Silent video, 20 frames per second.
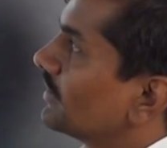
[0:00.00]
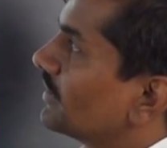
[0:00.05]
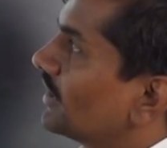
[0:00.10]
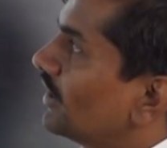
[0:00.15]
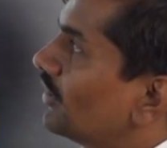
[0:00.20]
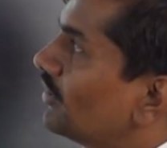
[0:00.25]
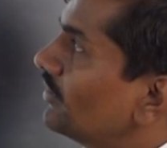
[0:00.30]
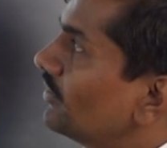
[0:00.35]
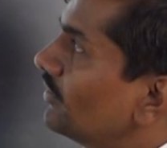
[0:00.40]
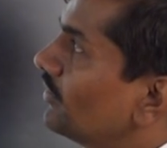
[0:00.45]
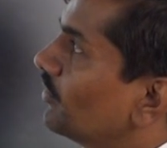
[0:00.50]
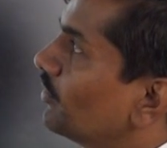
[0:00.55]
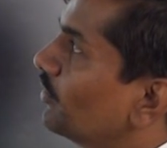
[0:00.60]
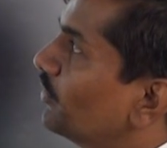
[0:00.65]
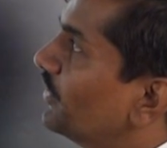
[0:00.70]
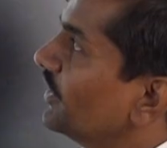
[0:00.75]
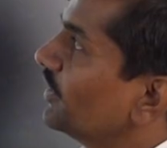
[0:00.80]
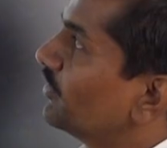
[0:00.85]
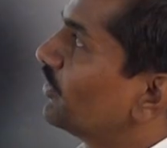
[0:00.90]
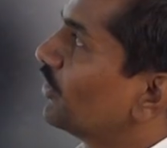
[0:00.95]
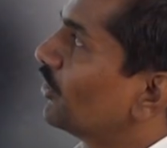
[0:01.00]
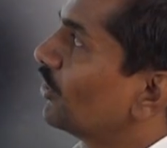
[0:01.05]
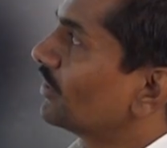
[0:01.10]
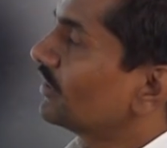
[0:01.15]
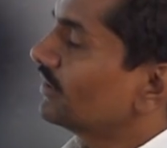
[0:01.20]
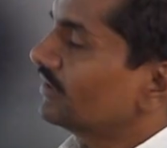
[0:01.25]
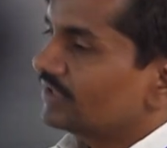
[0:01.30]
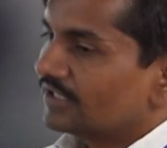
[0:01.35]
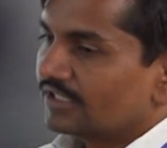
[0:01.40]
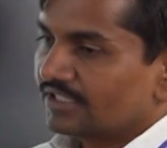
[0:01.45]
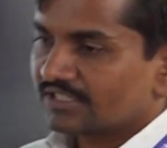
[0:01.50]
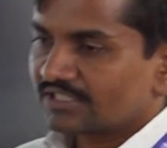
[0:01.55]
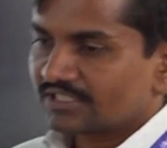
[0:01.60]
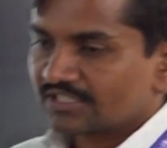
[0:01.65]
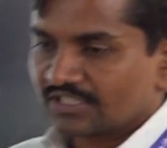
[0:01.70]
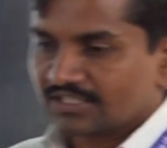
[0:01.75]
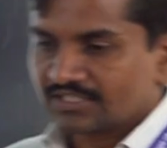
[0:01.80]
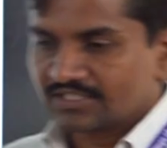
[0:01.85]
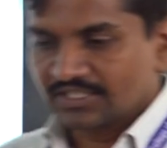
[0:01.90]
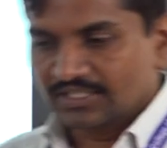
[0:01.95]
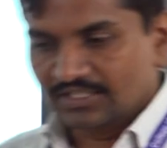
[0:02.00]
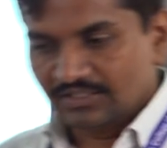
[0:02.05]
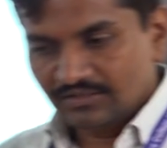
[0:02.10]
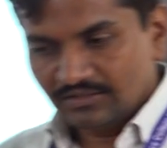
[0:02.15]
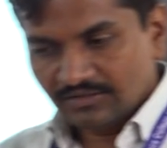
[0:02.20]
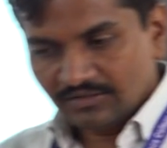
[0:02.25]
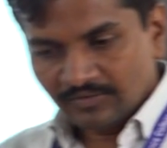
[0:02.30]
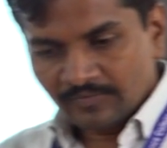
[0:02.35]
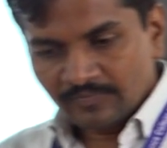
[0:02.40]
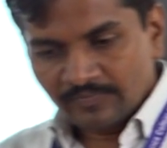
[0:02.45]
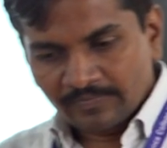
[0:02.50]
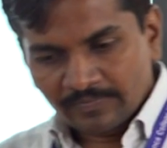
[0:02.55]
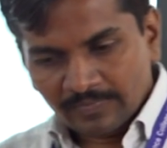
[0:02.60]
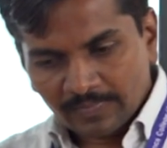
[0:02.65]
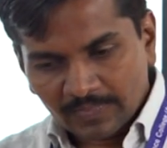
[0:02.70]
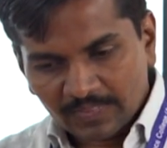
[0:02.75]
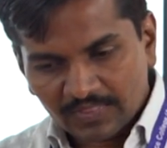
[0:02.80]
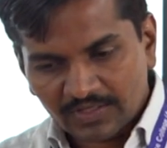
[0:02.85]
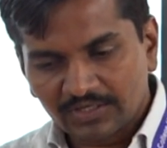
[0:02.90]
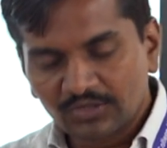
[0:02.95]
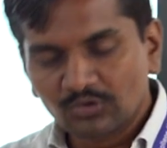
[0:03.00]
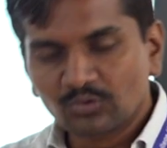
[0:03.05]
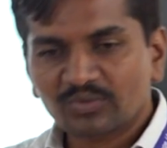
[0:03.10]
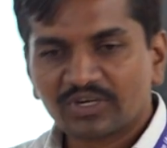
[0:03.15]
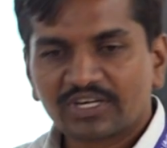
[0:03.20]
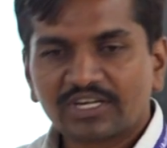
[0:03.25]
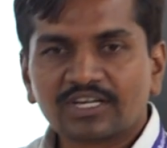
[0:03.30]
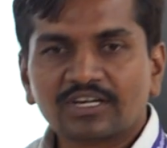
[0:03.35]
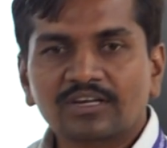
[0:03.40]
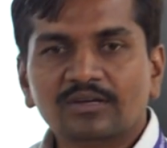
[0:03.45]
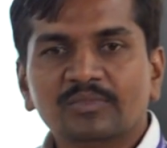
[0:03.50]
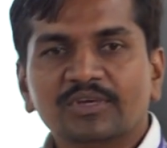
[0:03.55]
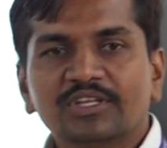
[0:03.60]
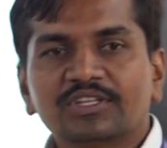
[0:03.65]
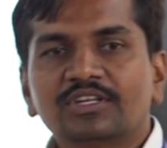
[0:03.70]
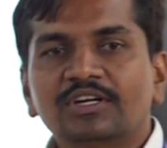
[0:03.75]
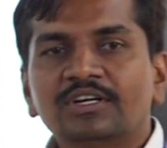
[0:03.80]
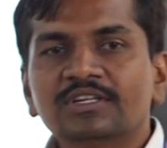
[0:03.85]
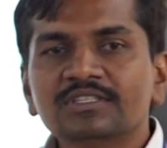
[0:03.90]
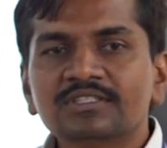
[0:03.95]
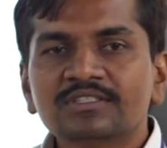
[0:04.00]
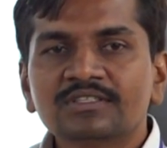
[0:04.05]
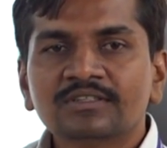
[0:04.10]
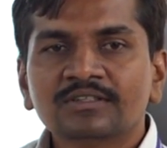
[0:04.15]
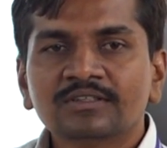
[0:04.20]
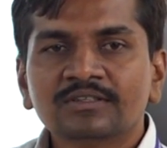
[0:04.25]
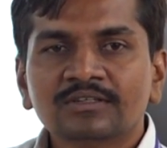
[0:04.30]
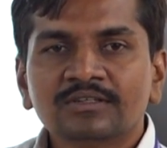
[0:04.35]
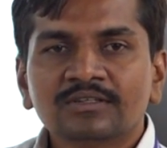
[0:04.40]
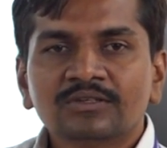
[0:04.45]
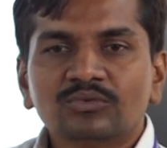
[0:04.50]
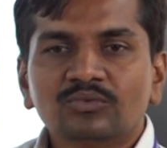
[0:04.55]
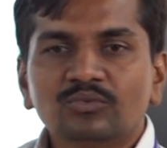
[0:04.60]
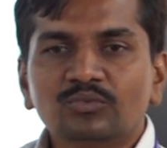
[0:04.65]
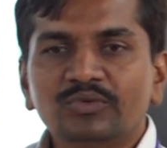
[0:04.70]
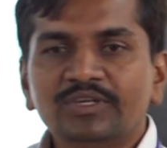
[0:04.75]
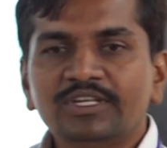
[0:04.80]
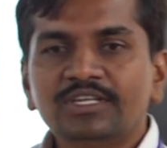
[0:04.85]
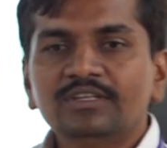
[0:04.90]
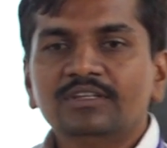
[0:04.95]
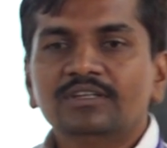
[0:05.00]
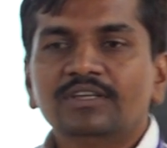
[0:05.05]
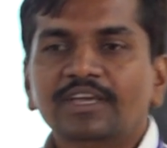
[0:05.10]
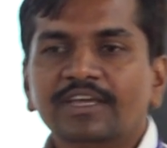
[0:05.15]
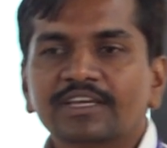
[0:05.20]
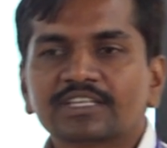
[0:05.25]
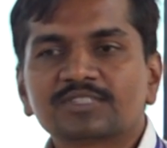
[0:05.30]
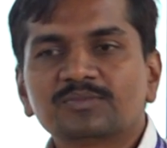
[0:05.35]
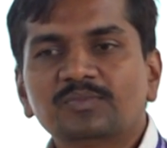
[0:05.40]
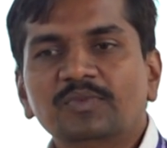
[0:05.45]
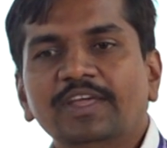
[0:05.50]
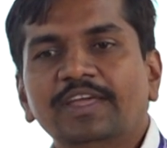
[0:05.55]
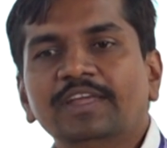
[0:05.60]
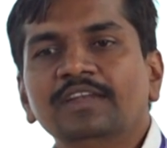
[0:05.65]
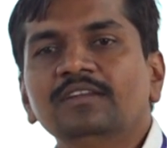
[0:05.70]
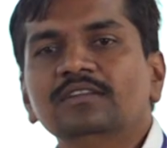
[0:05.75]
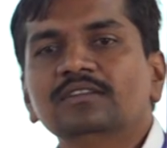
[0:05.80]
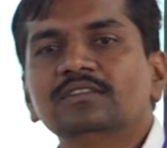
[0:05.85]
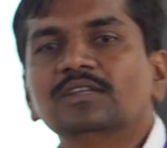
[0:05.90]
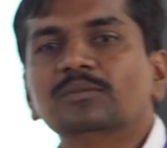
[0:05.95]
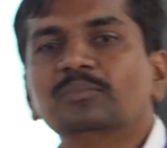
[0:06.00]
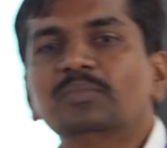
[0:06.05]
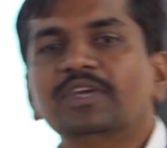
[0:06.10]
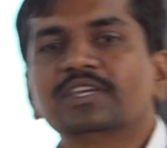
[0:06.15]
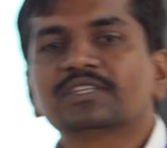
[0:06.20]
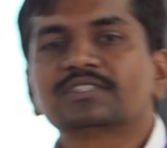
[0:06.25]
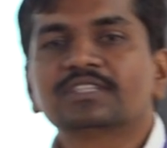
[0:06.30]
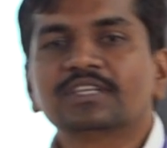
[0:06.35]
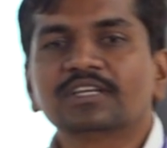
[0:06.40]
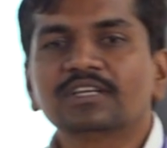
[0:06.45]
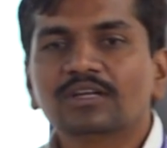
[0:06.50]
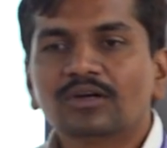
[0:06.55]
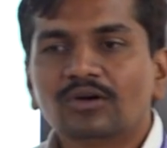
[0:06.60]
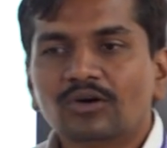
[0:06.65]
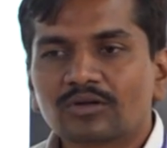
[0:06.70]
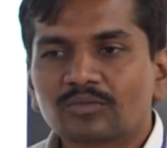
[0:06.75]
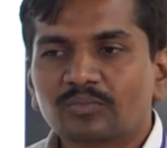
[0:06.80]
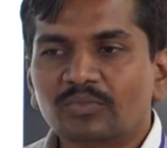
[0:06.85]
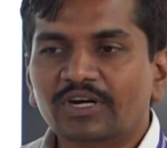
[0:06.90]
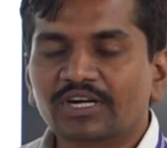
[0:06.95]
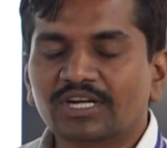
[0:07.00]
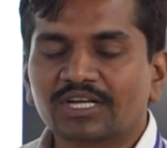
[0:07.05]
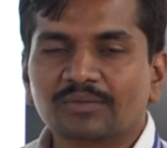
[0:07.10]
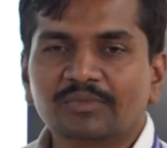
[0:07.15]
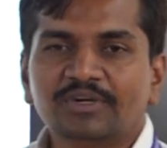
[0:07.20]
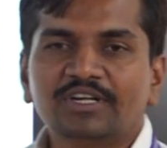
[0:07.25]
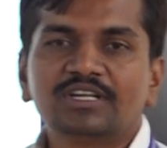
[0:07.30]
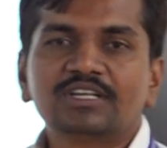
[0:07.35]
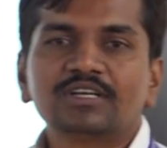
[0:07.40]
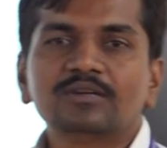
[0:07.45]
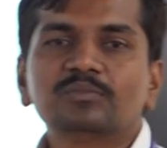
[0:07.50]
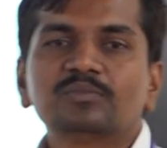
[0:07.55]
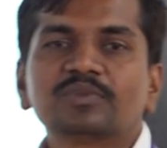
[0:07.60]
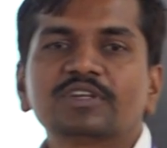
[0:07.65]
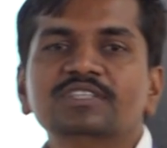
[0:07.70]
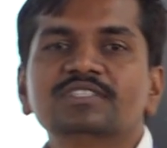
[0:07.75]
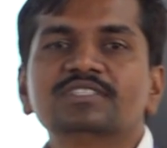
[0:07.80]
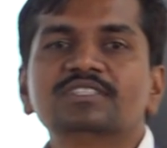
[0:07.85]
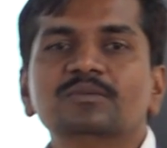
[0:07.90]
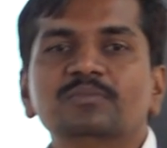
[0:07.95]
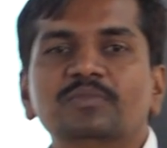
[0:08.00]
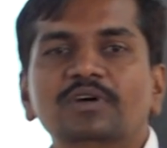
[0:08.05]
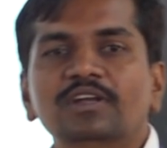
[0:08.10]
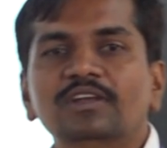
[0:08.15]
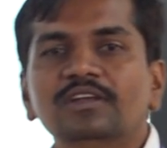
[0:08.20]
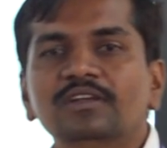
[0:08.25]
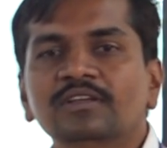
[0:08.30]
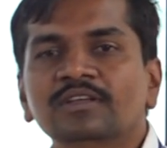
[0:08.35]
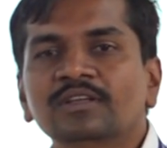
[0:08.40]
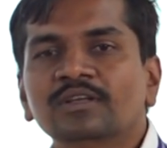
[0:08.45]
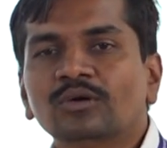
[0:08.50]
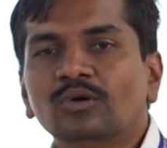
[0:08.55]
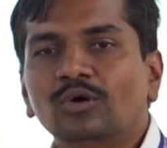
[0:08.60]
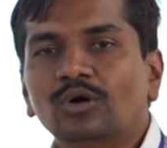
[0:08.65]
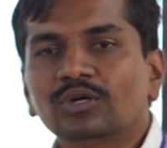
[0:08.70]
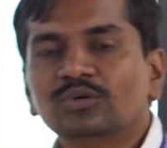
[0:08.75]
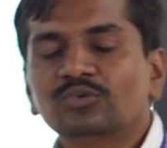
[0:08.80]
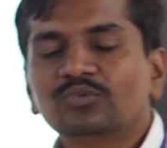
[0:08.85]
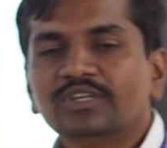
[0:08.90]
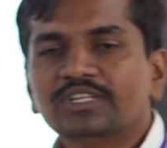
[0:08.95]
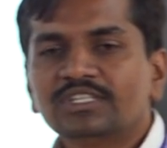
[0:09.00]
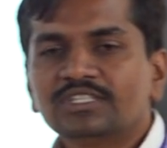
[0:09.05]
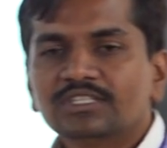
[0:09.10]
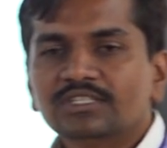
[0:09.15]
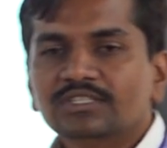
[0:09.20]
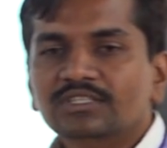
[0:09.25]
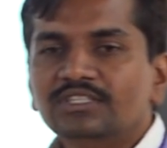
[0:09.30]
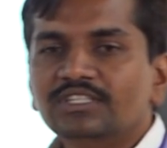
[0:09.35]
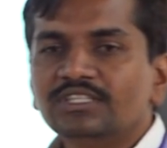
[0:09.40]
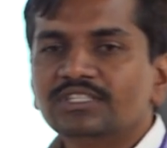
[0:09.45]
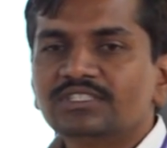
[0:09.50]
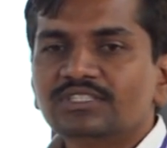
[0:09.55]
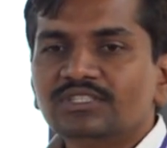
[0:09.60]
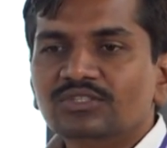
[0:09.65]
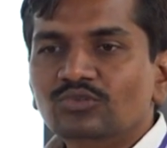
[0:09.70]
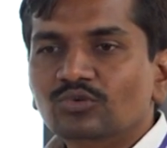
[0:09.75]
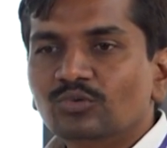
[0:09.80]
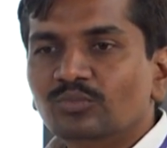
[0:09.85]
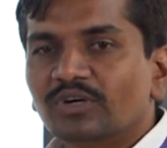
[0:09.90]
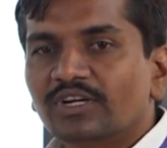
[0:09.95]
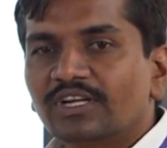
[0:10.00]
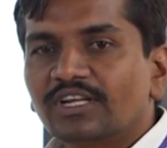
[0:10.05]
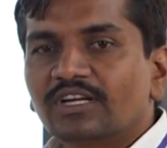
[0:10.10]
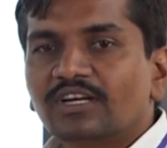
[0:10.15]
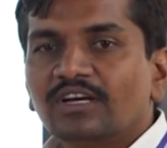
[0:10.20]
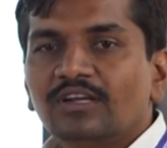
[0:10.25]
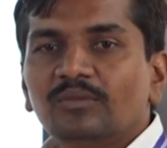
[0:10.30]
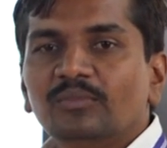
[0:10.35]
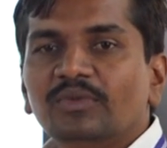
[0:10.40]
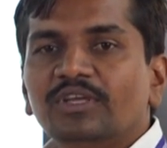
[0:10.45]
Now before discussing the numerical methods, we explain the basic or fundamental principle on which these numerical